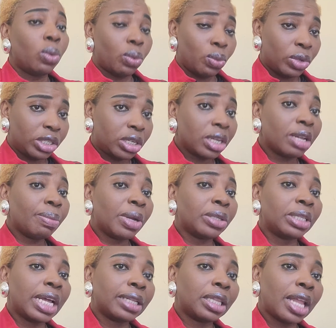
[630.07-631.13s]
We talked
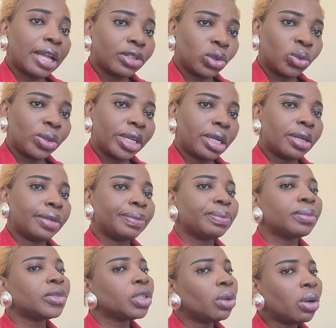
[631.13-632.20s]
about that last week.
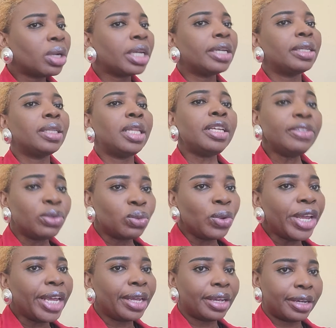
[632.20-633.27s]
Okay, this
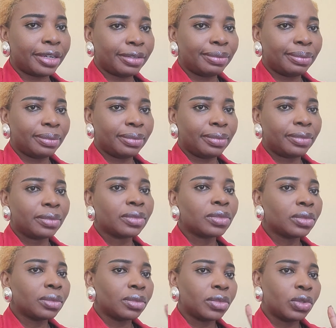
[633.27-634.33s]
week
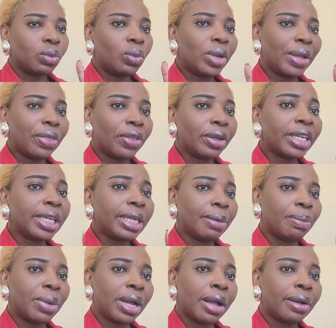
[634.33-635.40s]
we are talking
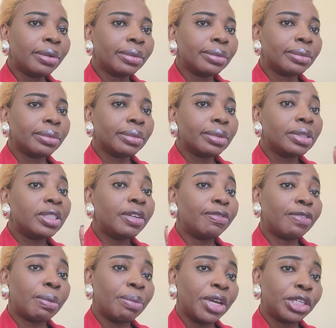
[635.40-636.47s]
about
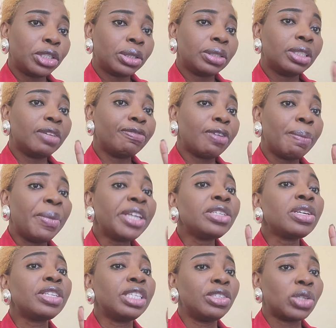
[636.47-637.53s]
defamation.
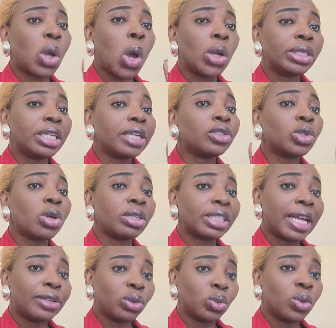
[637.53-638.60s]
Defamation is under thought
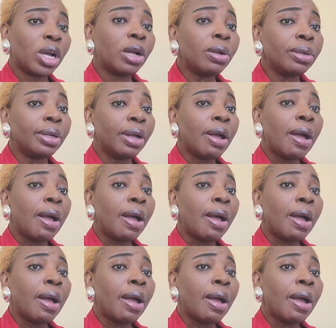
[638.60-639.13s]
as well,